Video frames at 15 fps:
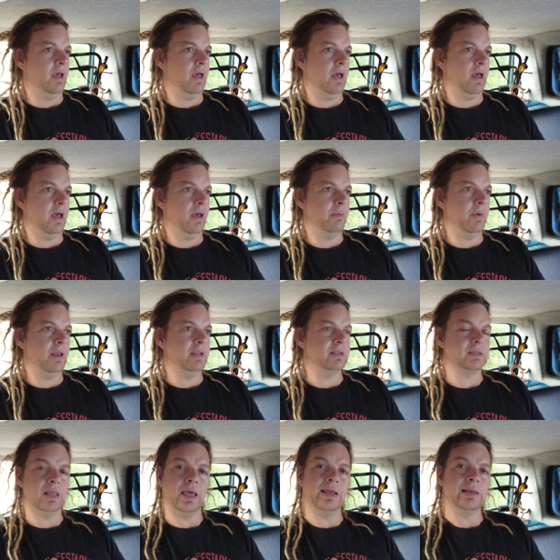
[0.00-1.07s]
um, and
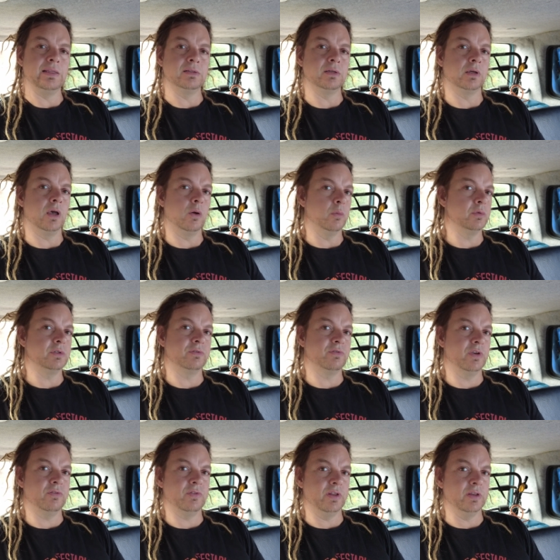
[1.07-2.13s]
it's likely to go to
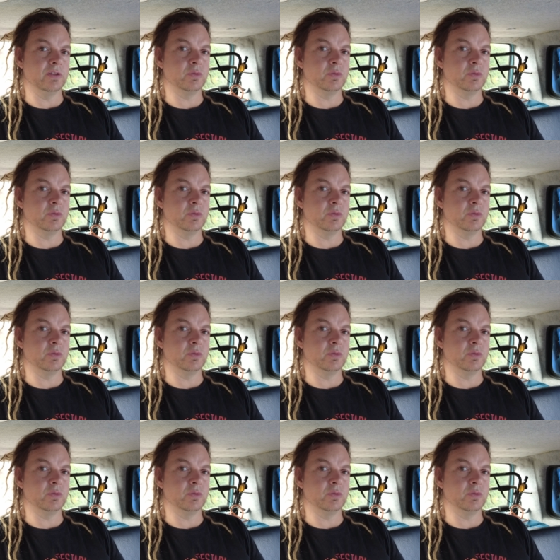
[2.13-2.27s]
15